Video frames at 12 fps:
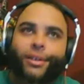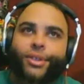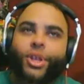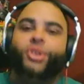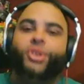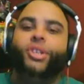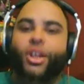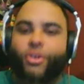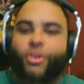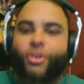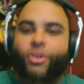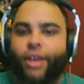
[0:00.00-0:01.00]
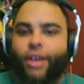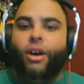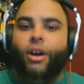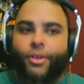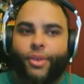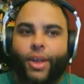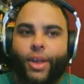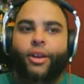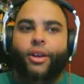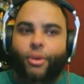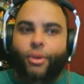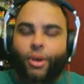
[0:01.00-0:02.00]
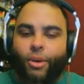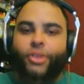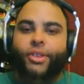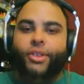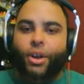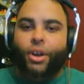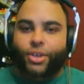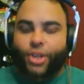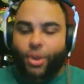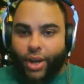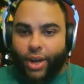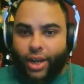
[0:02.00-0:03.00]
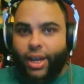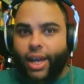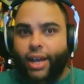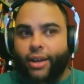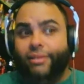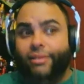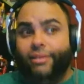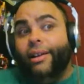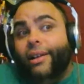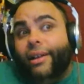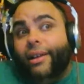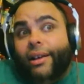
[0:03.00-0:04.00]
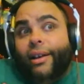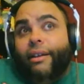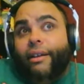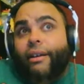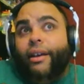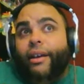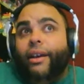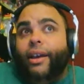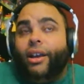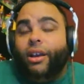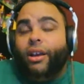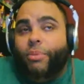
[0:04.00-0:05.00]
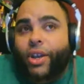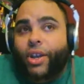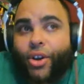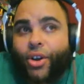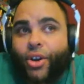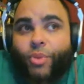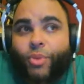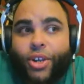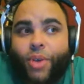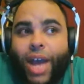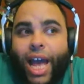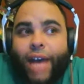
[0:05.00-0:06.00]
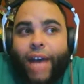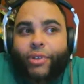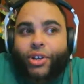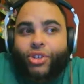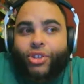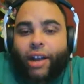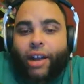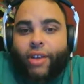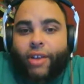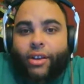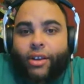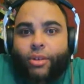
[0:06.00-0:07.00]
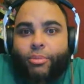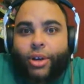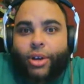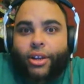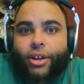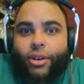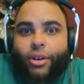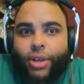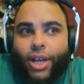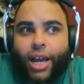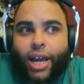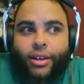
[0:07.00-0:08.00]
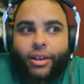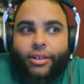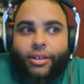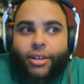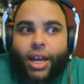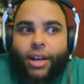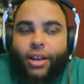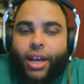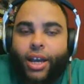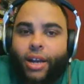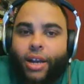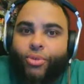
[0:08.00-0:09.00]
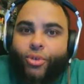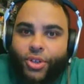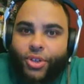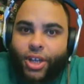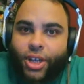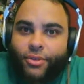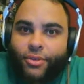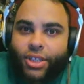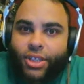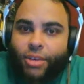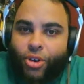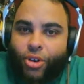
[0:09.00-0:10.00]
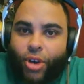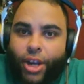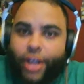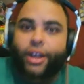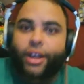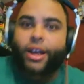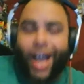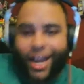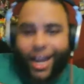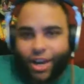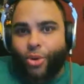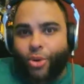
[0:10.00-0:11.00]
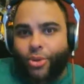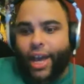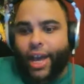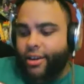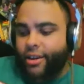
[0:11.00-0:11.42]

they're centering on, on what they're doing. And it could be good when you have a good track record, but, you gotta kind of prove yourself to some degree. I know that